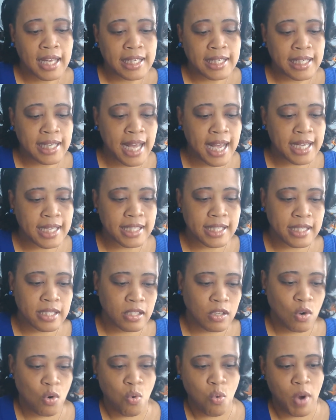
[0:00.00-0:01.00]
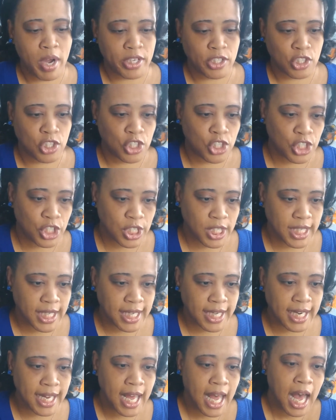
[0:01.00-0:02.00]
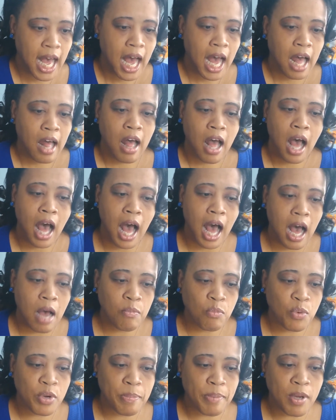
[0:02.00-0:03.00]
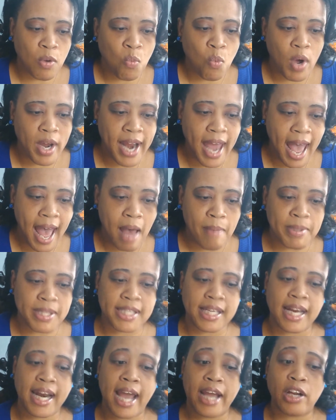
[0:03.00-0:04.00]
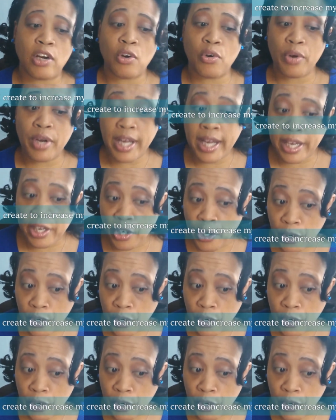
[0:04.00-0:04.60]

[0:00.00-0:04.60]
Next question would be, what habits can I create